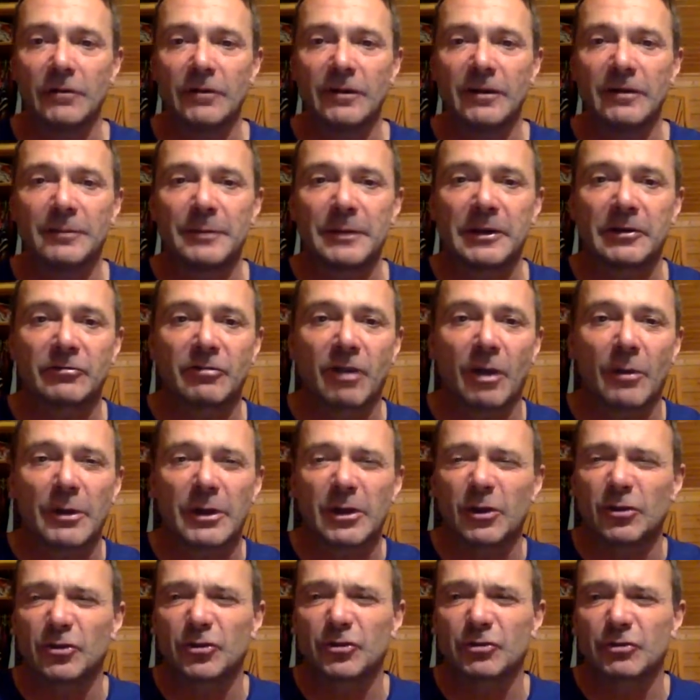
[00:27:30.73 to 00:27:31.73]
that have been
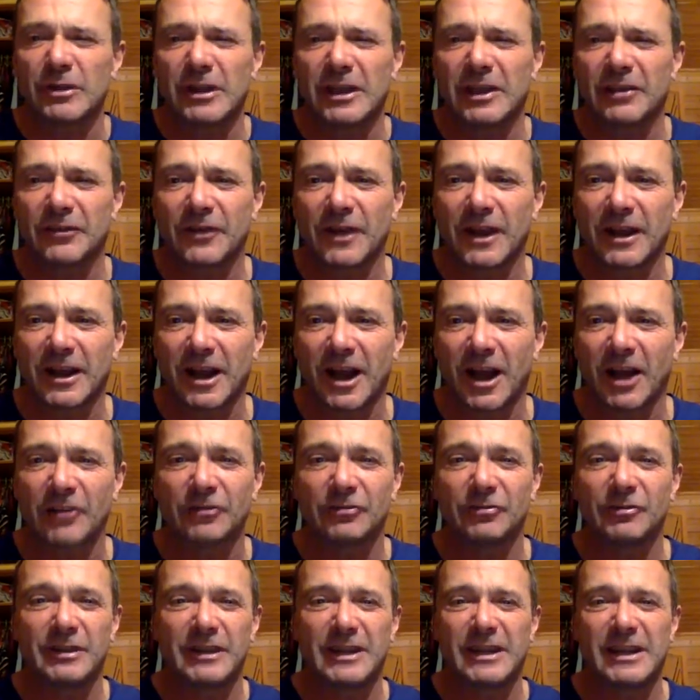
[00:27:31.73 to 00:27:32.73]
growing on trees for like
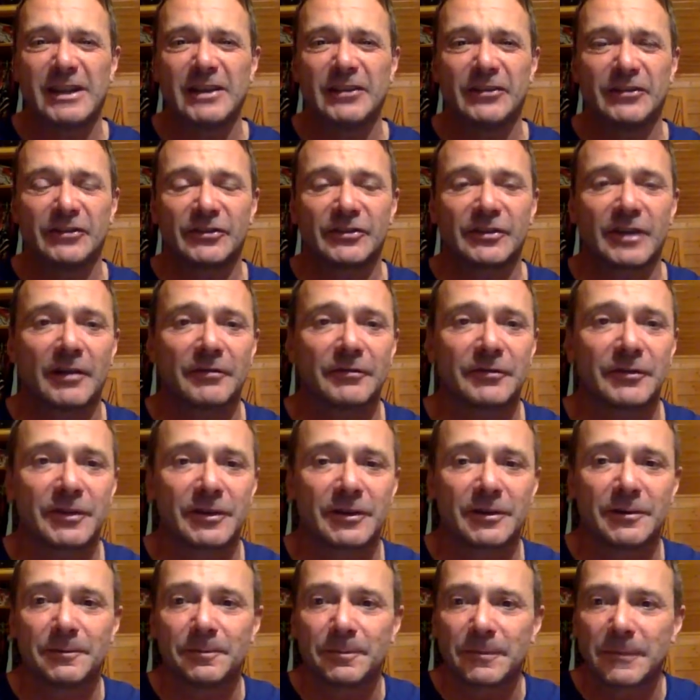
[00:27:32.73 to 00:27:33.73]
100 years and stuff, you
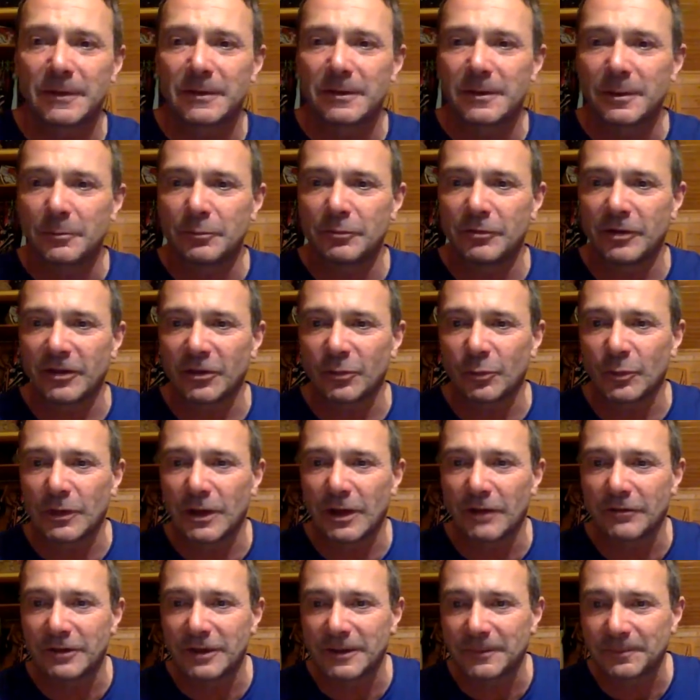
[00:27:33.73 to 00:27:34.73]
know. Grits, we
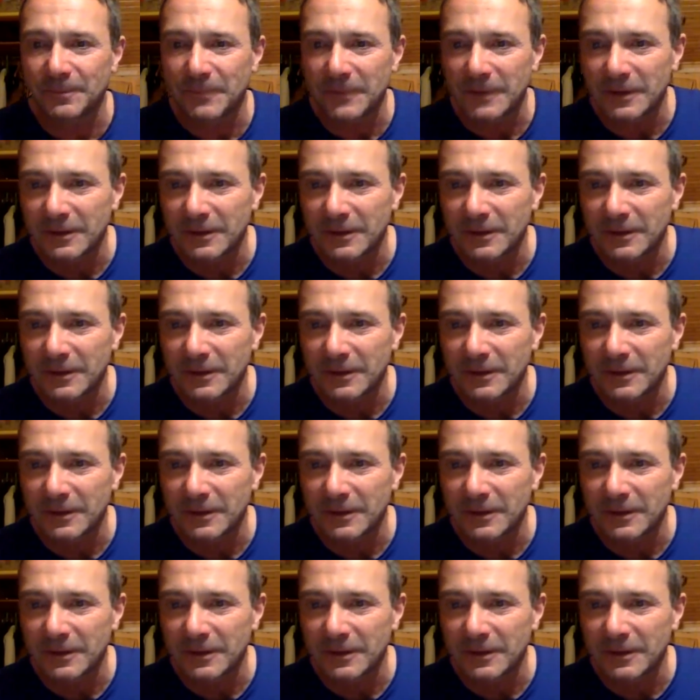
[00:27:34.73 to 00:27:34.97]
love it.